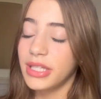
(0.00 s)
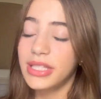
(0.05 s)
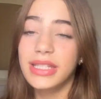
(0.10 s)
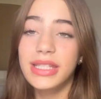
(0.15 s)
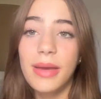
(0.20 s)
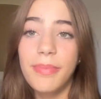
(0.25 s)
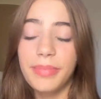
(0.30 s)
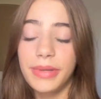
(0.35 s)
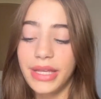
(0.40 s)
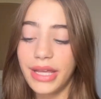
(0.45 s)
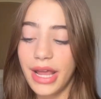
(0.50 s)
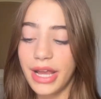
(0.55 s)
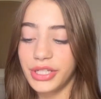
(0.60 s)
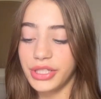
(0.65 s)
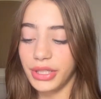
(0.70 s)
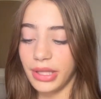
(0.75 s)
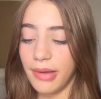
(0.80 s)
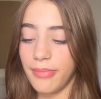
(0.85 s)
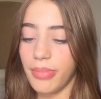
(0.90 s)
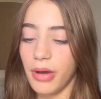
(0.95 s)
This is a
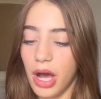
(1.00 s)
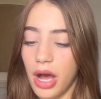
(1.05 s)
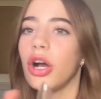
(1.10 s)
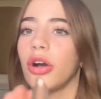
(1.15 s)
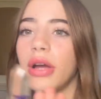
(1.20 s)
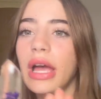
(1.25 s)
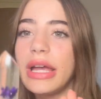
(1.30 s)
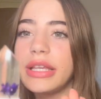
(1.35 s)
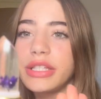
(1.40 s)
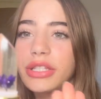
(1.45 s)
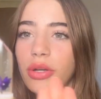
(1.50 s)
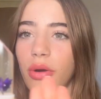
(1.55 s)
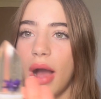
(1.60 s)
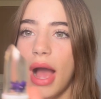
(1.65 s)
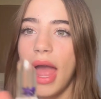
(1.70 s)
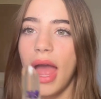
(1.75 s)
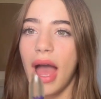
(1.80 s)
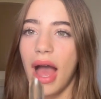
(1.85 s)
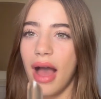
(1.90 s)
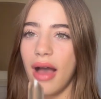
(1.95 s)
pH lip balm. Okay, so
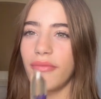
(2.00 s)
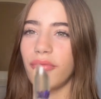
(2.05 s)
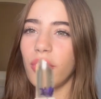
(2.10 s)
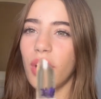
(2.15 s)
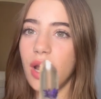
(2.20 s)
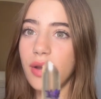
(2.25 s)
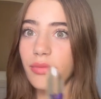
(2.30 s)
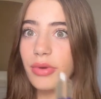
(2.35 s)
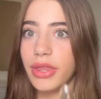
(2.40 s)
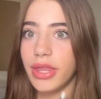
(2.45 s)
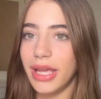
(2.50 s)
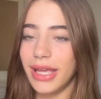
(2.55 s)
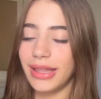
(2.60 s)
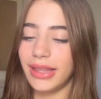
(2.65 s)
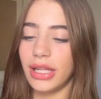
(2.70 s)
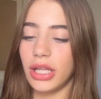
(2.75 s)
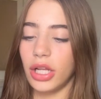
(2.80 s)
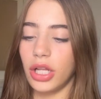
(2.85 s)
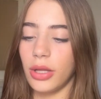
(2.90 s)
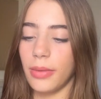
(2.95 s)
I have one with a
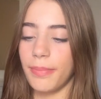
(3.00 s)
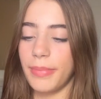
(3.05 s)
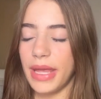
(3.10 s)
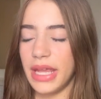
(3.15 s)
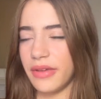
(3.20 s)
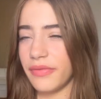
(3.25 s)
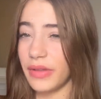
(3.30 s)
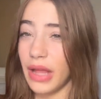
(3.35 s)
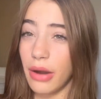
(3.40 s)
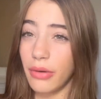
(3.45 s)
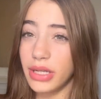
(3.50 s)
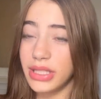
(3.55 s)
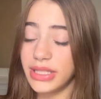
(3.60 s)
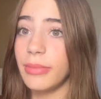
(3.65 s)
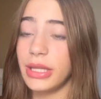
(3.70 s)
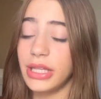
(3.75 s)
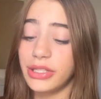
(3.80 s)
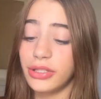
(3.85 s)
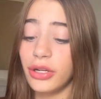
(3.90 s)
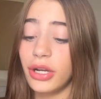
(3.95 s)
little pink flower
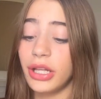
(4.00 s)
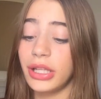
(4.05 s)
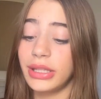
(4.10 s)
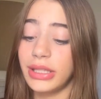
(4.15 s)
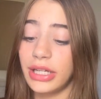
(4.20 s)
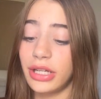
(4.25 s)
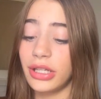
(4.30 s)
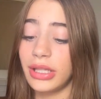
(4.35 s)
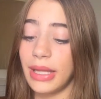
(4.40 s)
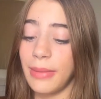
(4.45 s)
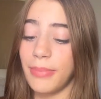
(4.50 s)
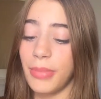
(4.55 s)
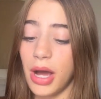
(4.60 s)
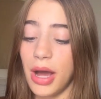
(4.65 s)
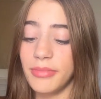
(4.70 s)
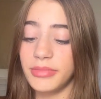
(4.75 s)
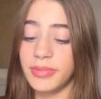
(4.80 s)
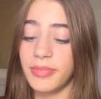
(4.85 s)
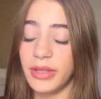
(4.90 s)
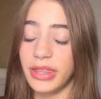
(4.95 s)
inside. These are clear lip
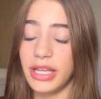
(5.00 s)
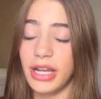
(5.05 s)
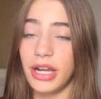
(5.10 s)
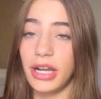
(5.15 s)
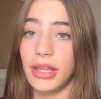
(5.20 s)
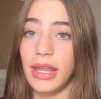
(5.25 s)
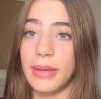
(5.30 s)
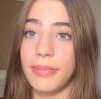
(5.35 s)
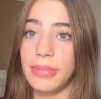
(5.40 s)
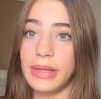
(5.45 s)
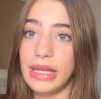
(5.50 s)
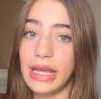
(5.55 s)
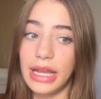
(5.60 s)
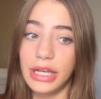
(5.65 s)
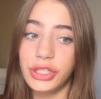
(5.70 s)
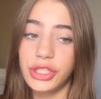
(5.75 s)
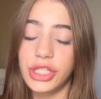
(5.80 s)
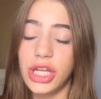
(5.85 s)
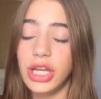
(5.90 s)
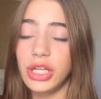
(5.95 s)
balms, but they are like
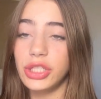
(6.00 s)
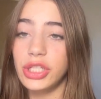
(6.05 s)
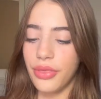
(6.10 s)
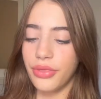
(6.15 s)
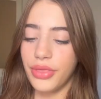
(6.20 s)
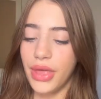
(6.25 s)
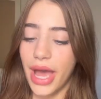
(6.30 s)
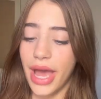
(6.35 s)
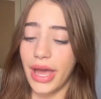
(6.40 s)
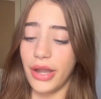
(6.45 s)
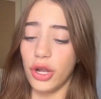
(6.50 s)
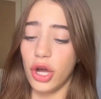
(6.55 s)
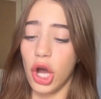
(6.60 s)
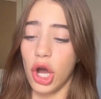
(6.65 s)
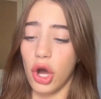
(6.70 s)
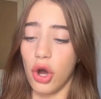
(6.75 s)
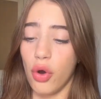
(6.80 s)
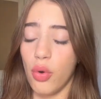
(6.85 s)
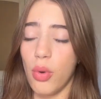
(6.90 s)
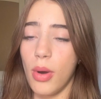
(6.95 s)
pH changing. Then,
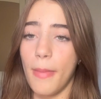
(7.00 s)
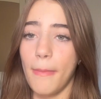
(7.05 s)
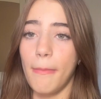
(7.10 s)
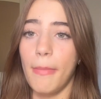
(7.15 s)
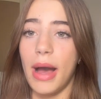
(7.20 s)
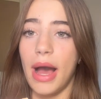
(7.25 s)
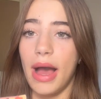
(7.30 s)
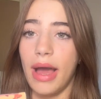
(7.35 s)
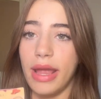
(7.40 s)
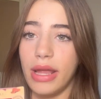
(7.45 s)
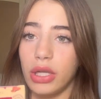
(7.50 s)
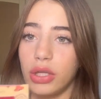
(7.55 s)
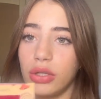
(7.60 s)
oh my